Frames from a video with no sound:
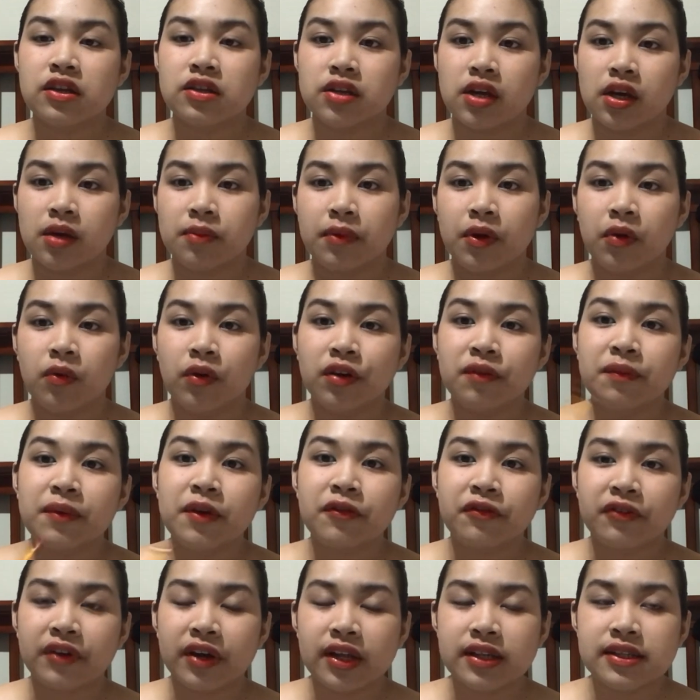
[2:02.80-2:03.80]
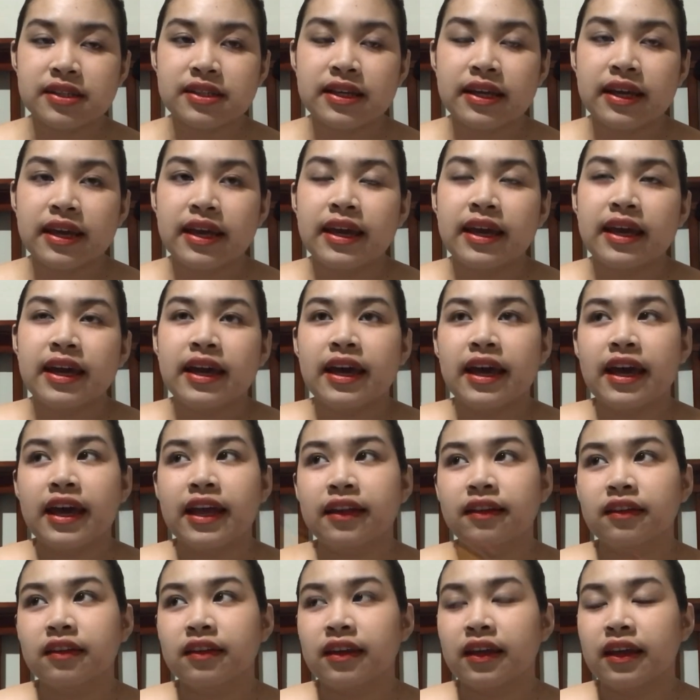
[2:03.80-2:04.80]
shared with one of my friends,
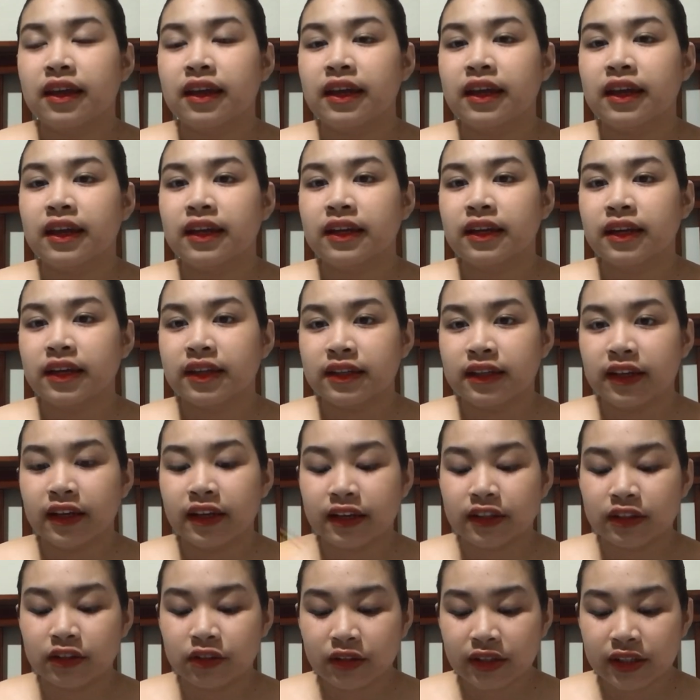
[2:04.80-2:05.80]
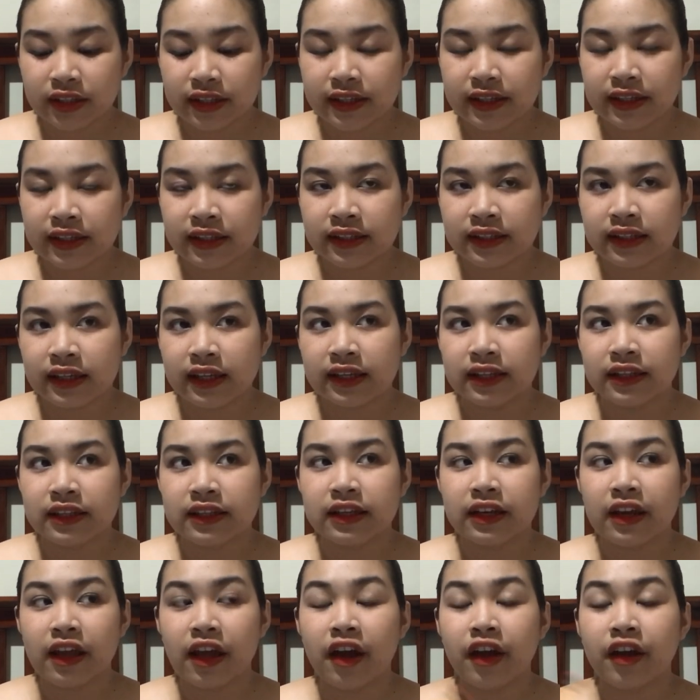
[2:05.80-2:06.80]
and then I take a look at it, and
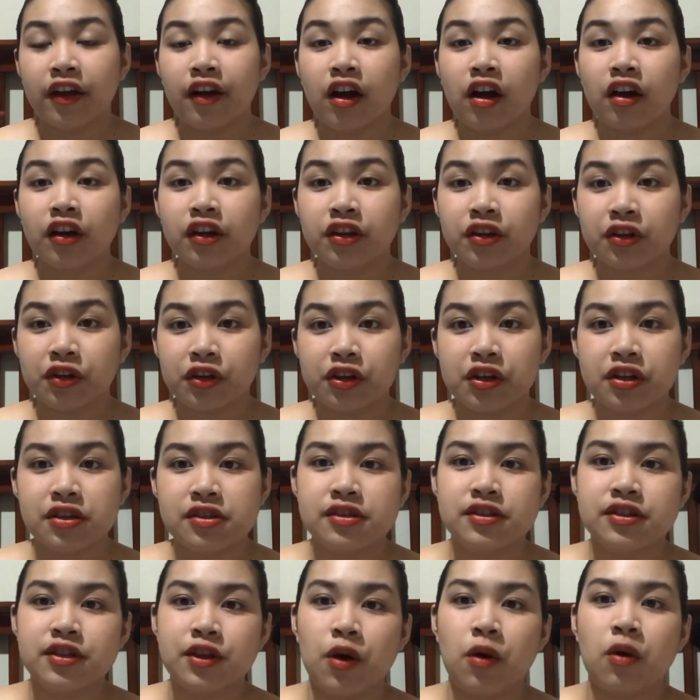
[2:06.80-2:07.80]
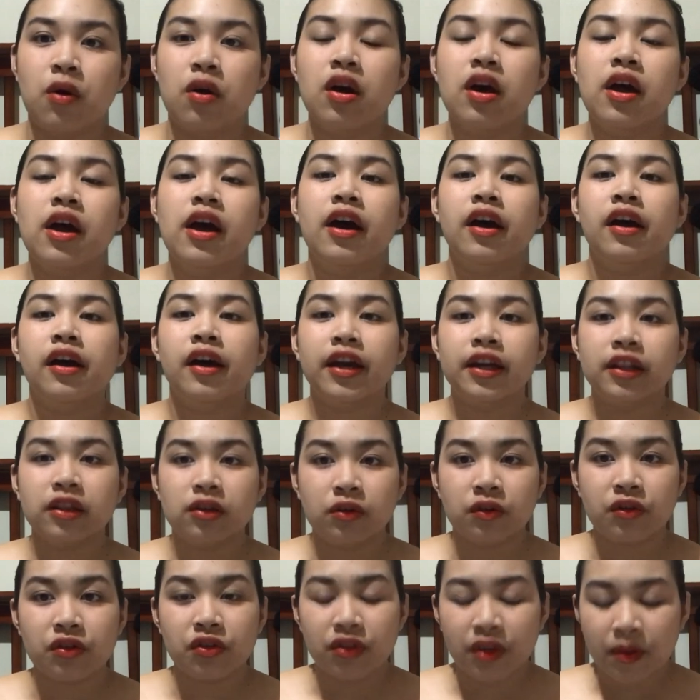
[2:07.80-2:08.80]
then I got curious, so I
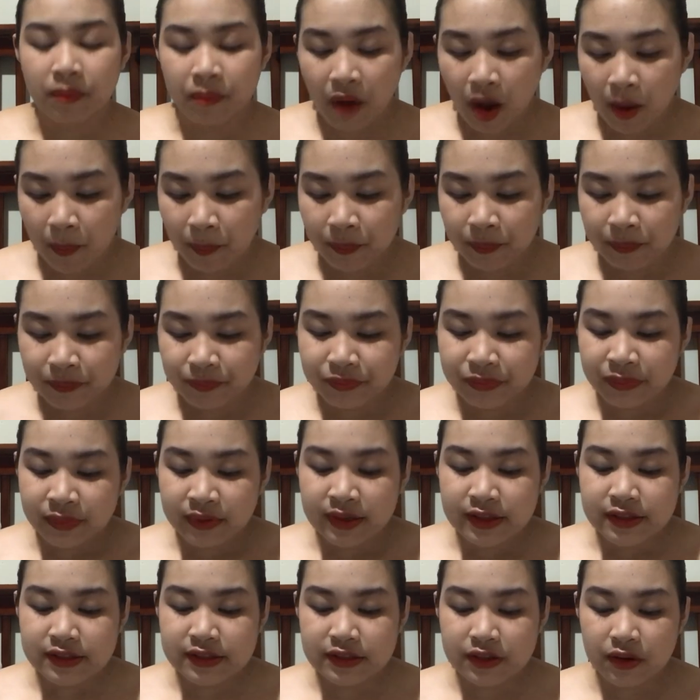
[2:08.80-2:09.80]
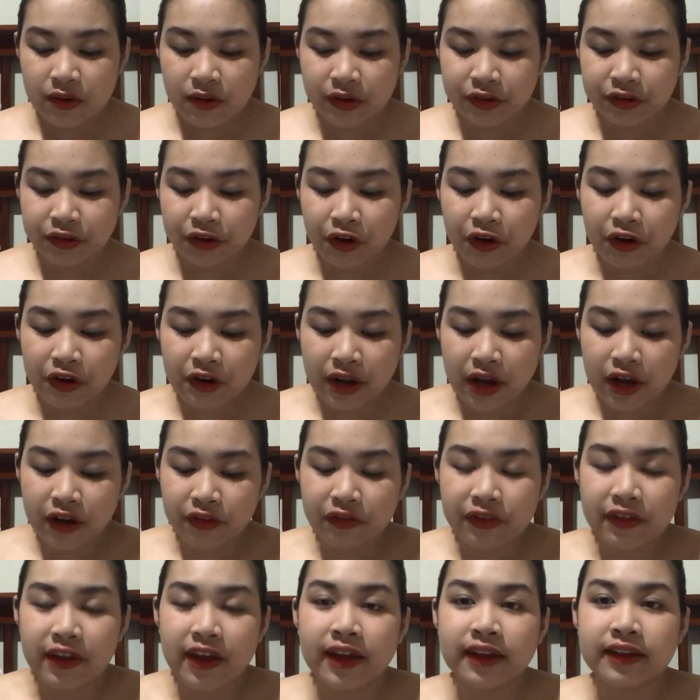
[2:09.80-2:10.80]
looked them up. So it turned
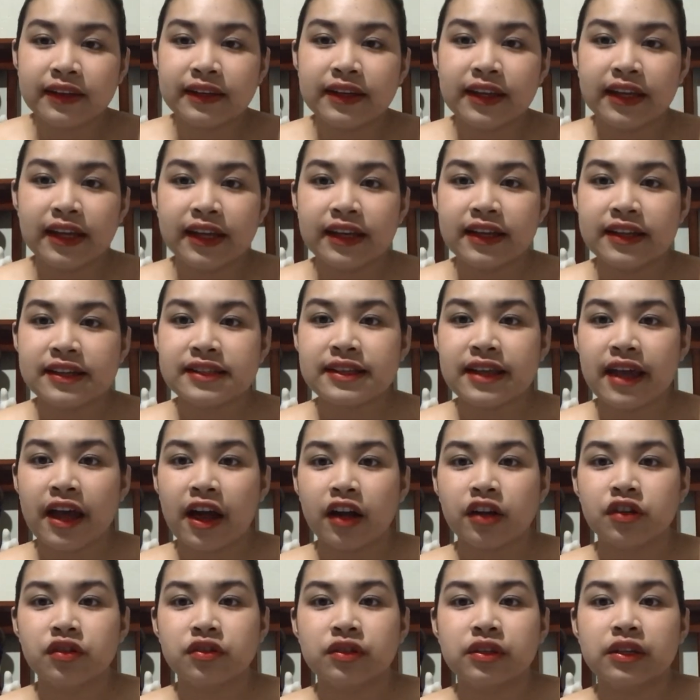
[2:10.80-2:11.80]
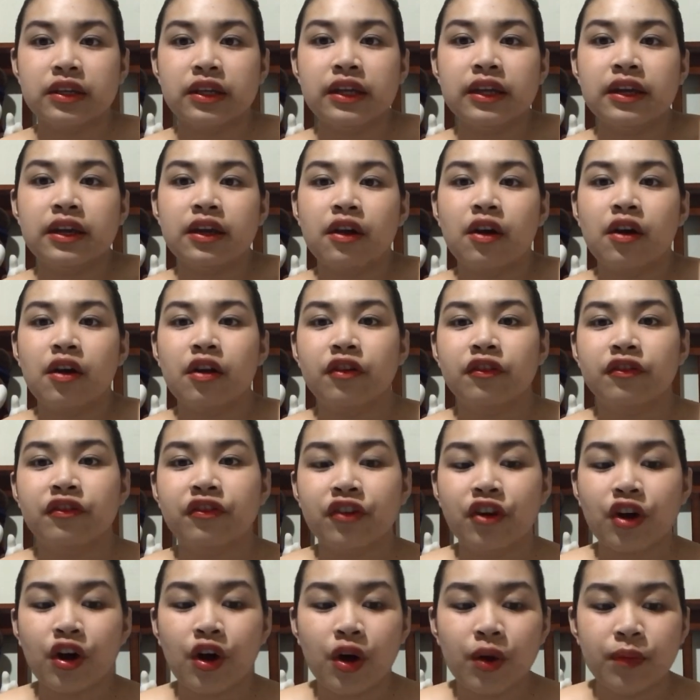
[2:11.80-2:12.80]
out that Neat is actually
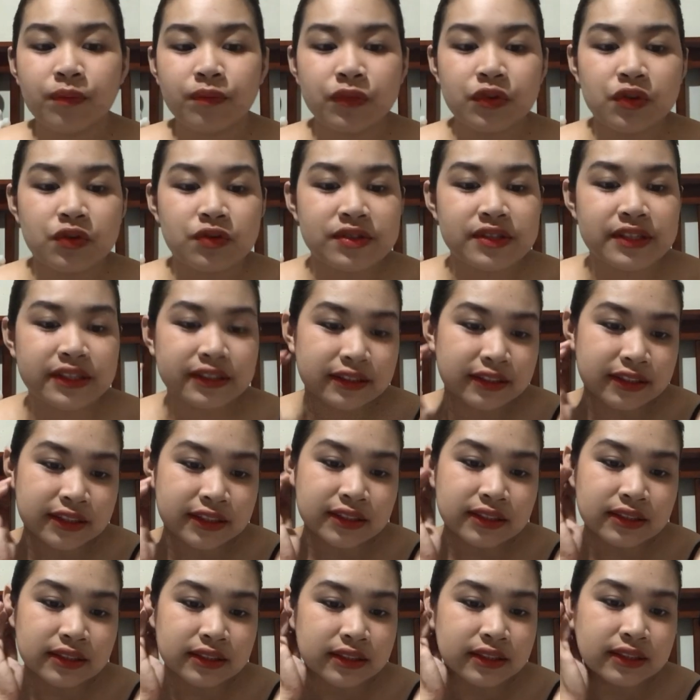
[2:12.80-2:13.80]
from New Zealand,